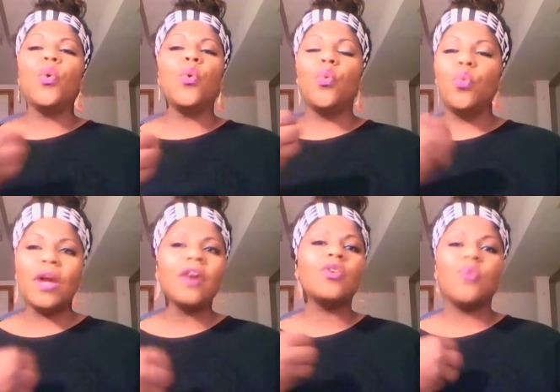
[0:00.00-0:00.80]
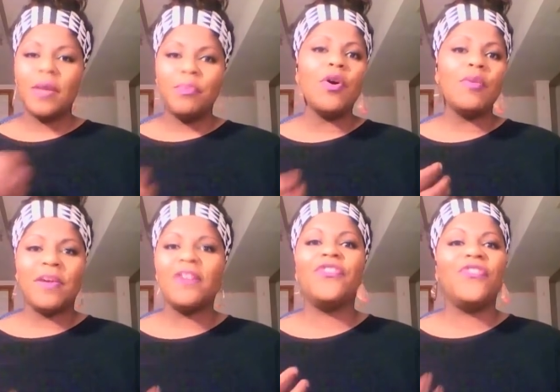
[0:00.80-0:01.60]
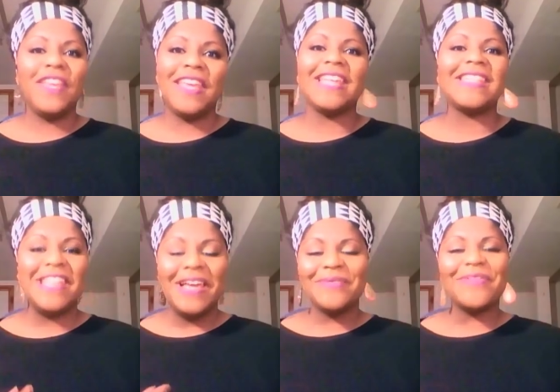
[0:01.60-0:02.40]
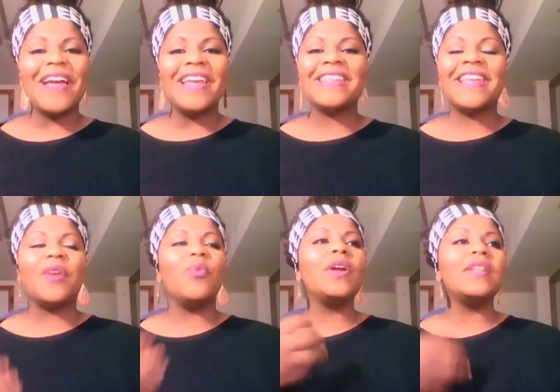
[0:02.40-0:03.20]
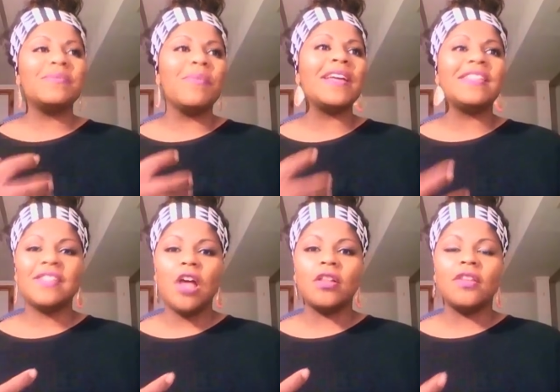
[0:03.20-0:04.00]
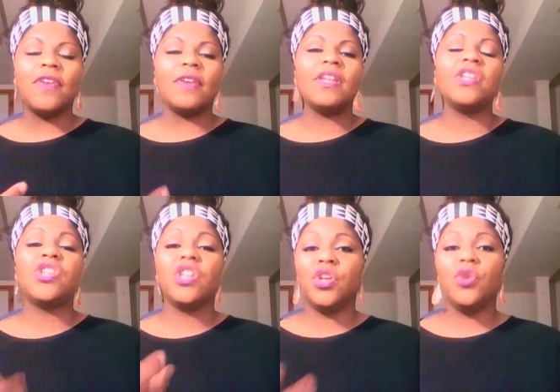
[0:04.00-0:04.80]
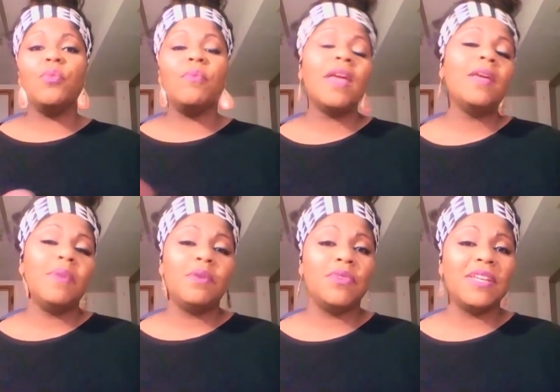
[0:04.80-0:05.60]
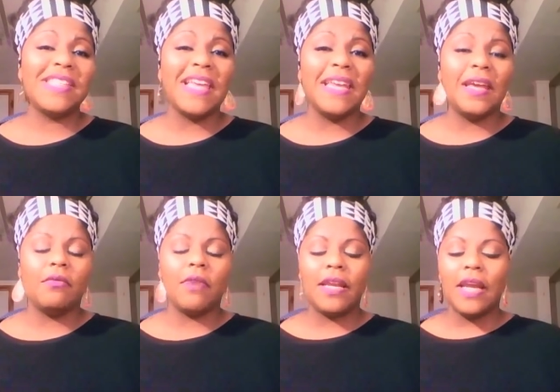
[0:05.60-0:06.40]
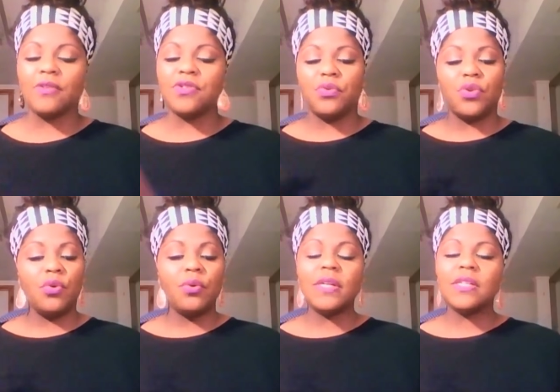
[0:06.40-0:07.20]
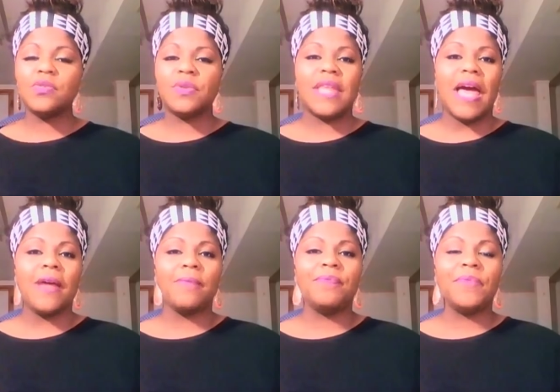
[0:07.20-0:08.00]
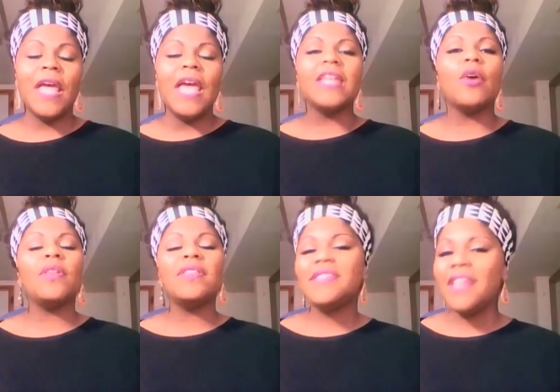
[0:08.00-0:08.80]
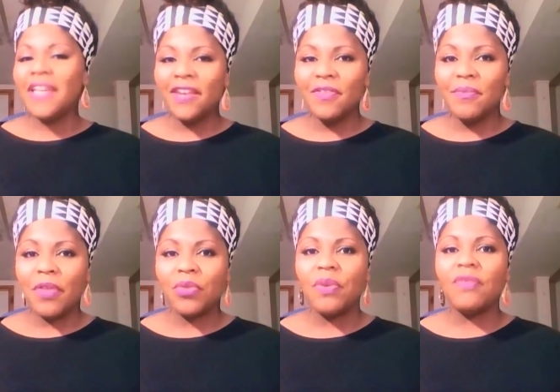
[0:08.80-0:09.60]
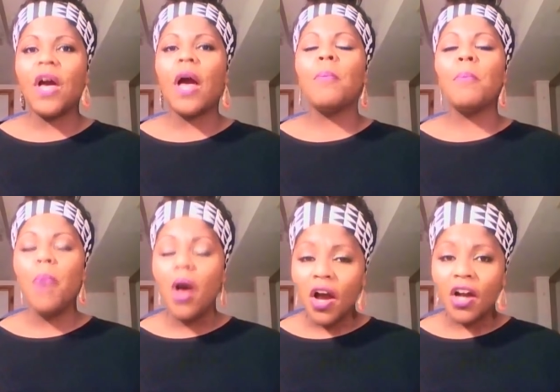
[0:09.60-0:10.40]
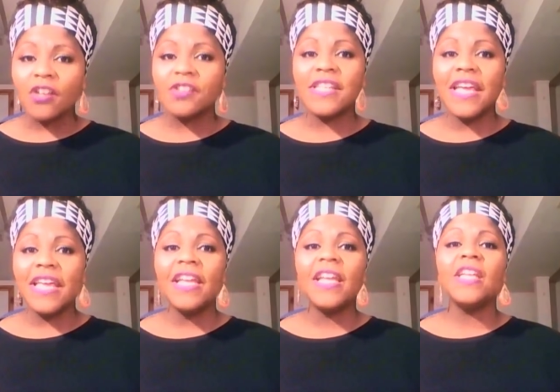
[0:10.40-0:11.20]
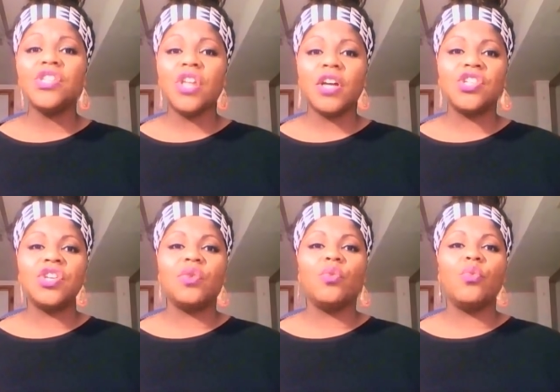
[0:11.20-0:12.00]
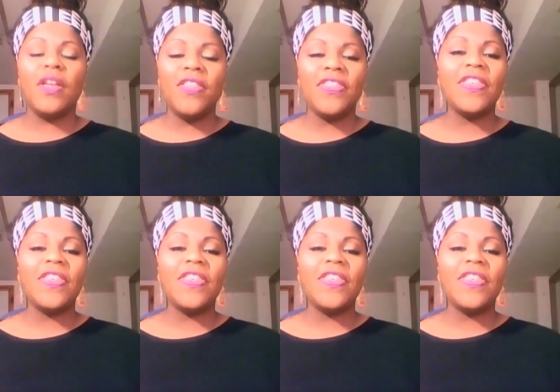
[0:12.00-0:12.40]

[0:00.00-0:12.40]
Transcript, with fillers: where do I put my feet? Right? Like, what is my solid foundation? You may be resetting it right now. So, no worries with that. Now, on the second of the month, we've got Mars in a conjunction with